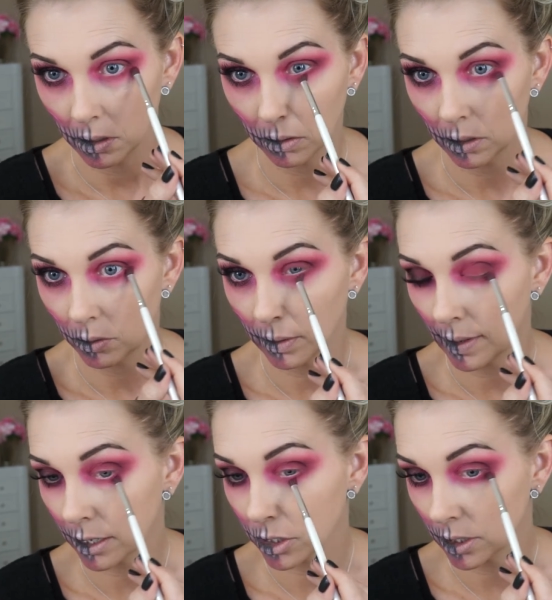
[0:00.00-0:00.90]
lower
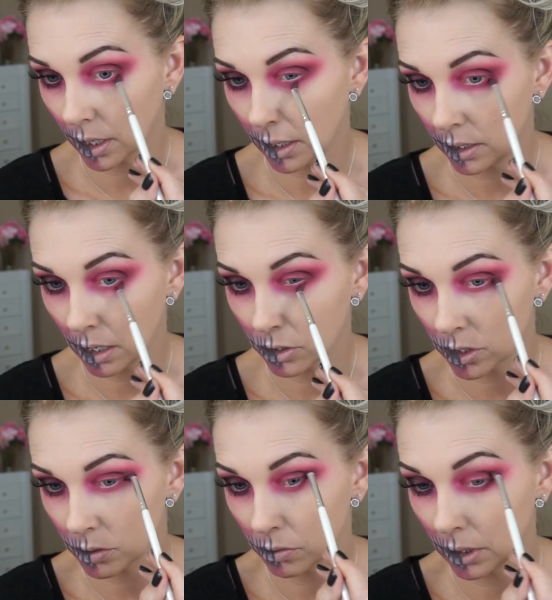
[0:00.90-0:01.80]
lash line and
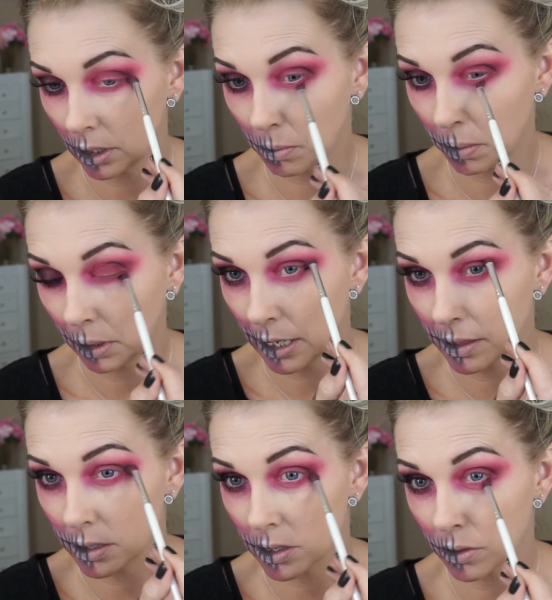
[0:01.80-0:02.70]
just really blend
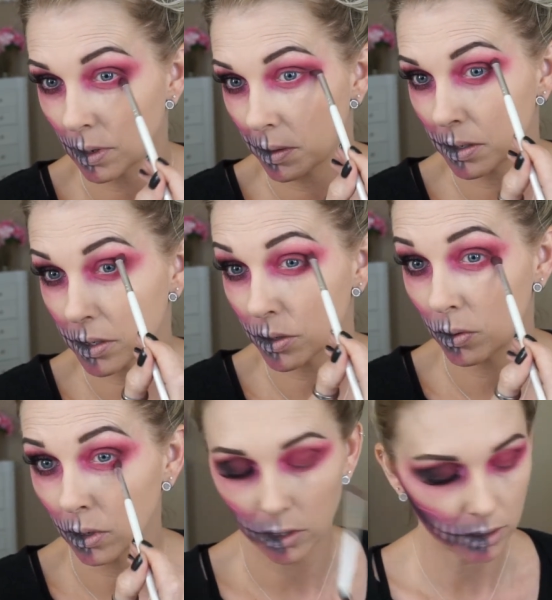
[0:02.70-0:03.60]
this around this
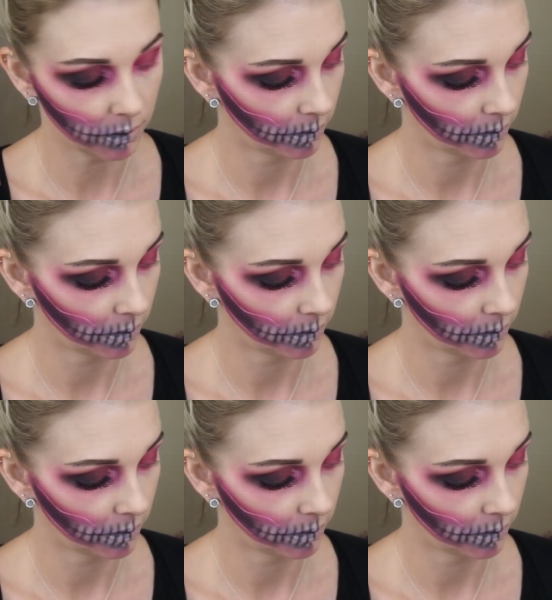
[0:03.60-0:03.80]
corner.